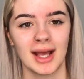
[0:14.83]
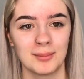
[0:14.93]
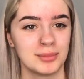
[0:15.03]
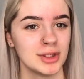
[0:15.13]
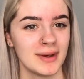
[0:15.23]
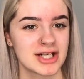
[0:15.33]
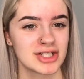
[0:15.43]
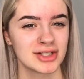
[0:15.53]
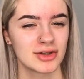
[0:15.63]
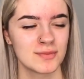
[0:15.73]
and blue
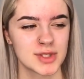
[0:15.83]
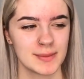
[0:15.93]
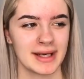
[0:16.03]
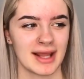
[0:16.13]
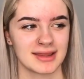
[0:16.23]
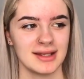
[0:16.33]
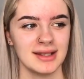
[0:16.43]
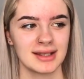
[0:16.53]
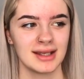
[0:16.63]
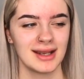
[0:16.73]
actually comes up, and I
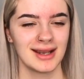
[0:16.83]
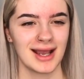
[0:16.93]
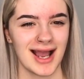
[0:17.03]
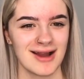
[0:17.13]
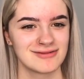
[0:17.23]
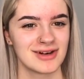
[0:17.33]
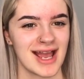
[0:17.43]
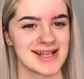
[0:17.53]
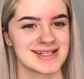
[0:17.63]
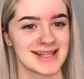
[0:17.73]
think I
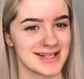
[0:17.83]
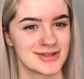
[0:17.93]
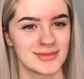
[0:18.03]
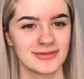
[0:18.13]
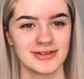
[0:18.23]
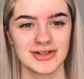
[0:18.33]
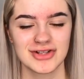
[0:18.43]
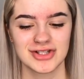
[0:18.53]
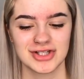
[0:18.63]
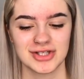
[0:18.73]
read that it's something
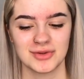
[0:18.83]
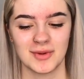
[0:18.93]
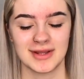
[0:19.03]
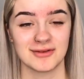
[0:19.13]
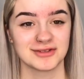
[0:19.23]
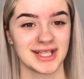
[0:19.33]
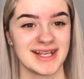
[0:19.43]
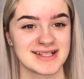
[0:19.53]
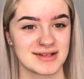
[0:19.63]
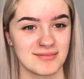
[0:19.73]
to do with it
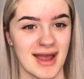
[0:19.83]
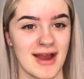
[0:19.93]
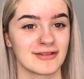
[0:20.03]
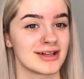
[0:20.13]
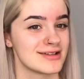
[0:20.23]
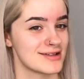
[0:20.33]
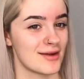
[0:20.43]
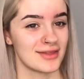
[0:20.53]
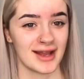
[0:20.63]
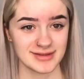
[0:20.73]
relates to Mary,
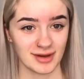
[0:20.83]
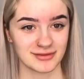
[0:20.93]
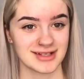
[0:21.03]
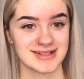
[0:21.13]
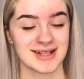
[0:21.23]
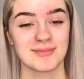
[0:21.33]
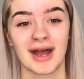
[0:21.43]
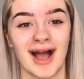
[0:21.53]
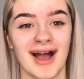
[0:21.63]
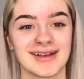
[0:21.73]
so that is my reasoning
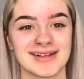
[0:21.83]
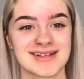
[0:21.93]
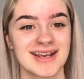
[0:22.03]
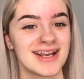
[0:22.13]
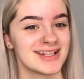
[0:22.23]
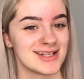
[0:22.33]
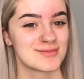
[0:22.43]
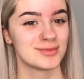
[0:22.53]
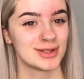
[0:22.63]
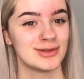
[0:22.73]
behind
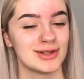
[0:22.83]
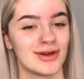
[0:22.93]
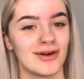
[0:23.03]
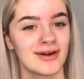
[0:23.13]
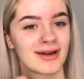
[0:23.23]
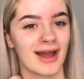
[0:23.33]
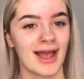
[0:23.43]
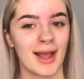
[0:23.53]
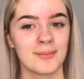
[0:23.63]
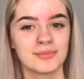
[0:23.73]
this blue look.
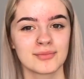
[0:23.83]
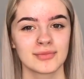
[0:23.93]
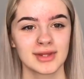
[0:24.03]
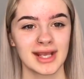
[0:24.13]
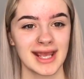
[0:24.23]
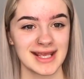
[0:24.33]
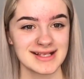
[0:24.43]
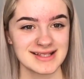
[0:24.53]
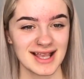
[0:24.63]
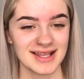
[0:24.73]
It
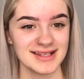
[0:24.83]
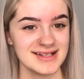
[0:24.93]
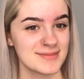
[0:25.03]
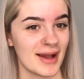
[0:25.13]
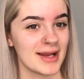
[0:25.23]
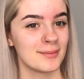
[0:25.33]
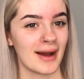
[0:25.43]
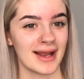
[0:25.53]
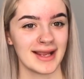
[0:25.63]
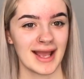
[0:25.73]
is slightly inspired
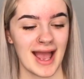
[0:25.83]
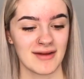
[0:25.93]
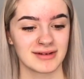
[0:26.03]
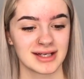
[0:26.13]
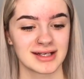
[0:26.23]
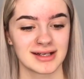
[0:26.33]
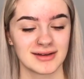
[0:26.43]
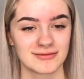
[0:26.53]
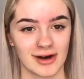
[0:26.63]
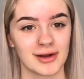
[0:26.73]
by
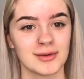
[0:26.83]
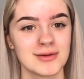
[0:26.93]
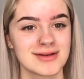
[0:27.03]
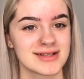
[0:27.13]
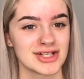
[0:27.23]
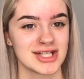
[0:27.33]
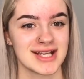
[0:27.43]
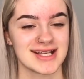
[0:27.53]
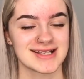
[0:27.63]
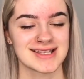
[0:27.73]
Erin Rose.
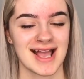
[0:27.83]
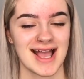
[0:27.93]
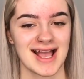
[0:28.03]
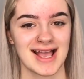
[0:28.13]
She is